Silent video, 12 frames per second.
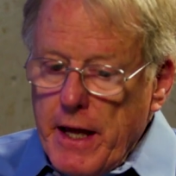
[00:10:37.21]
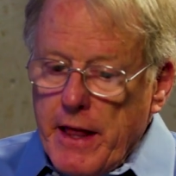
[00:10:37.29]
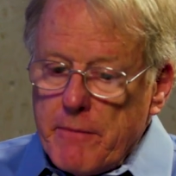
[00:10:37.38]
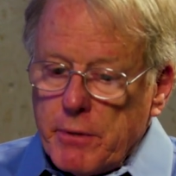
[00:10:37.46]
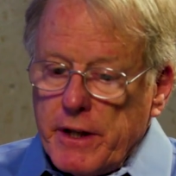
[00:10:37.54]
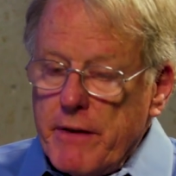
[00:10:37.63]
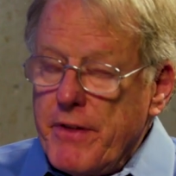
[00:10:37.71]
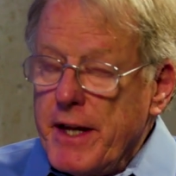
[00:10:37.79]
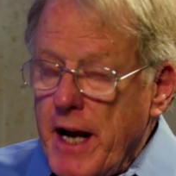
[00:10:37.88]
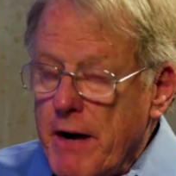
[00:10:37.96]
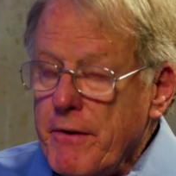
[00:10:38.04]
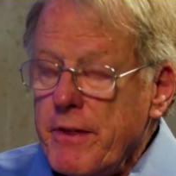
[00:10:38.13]
that believe
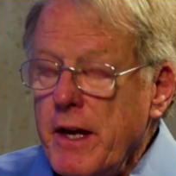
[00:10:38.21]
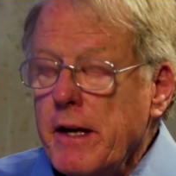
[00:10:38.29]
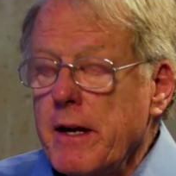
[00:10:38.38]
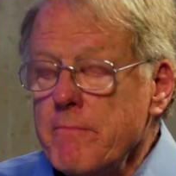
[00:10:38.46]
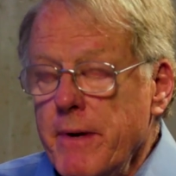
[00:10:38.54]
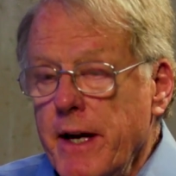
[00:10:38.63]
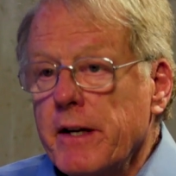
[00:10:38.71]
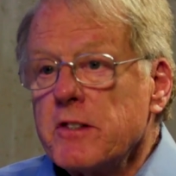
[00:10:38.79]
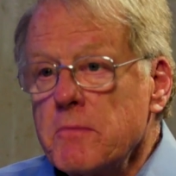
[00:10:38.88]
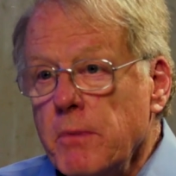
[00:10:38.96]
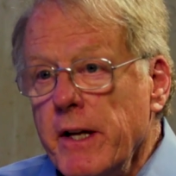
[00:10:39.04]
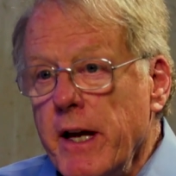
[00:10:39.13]
that everything can be
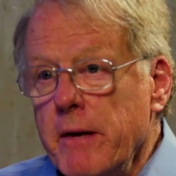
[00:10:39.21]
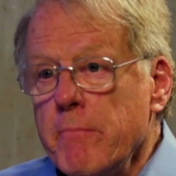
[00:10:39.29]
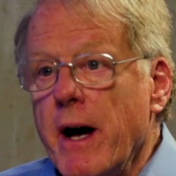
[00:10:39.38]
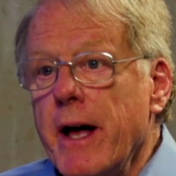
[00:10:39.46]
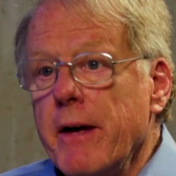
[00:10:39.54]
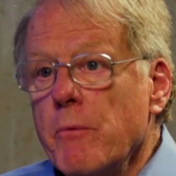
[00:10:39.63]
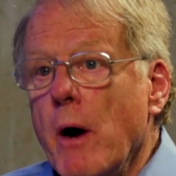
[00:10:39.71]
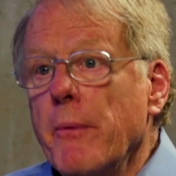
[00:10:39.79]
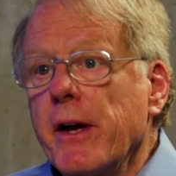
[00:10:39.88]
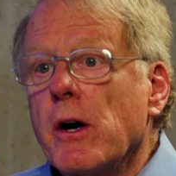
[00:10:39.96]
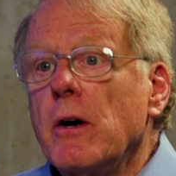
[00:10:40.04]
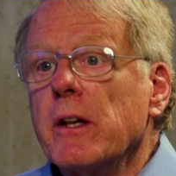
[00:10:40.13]
explained by what
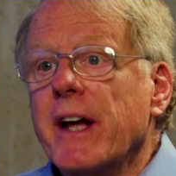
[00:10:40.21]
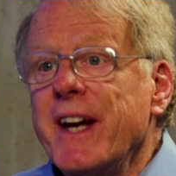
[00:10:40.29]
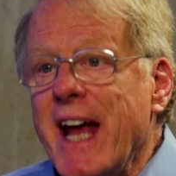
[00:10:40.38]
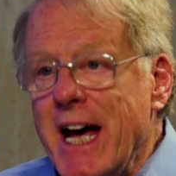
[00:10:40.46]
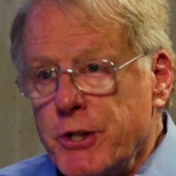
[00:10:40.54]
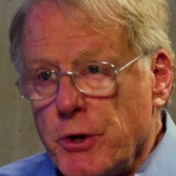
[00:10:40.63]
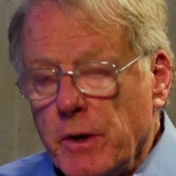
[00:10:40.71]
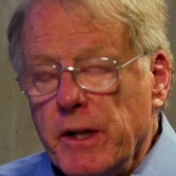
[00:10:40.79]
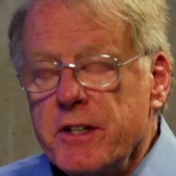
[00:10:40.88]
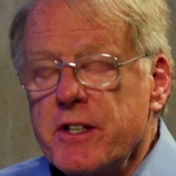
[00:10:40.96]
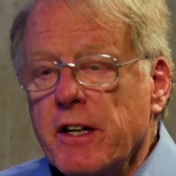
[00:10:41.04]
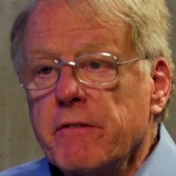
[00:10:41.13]
we call a
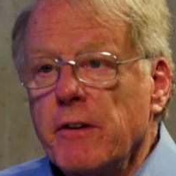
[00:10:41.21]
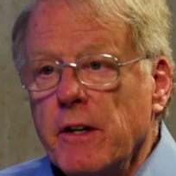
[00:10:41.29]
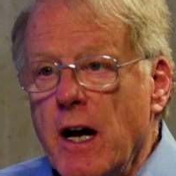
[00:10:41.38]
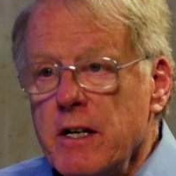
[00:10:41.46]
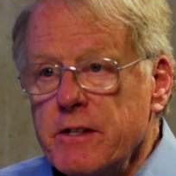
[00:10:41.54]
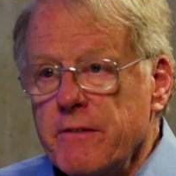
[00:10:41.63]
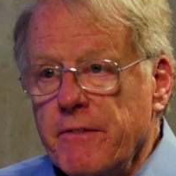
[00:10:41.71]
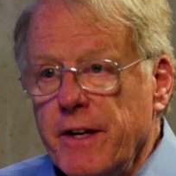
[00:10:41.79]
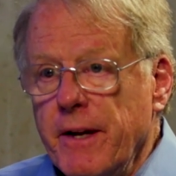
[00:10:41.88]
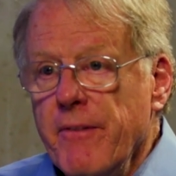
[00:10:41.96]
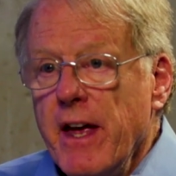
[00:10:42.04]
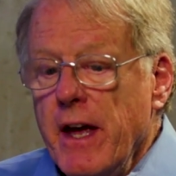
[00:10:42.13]
naturalistic
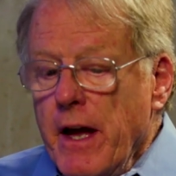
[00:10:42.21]
philosophy,